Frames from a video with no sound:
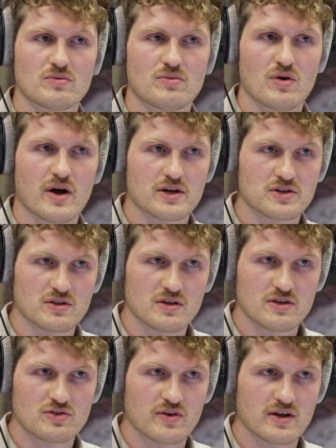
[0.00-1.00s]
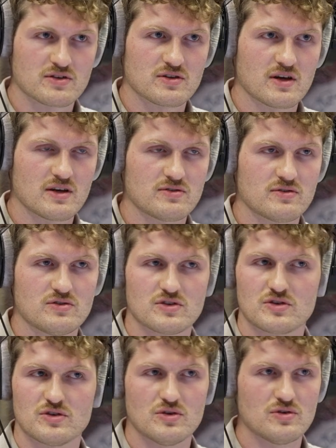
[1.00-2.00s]
will actually translate to
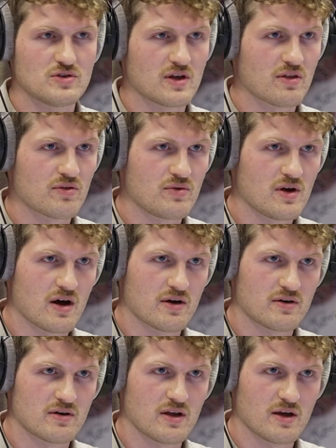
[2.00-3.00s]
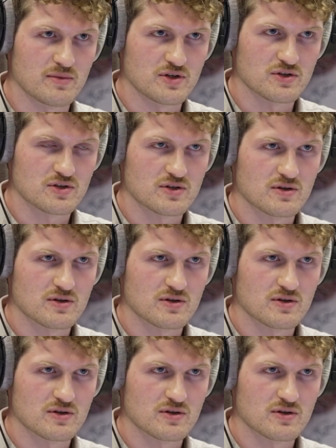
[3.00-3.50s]
just using 300 images.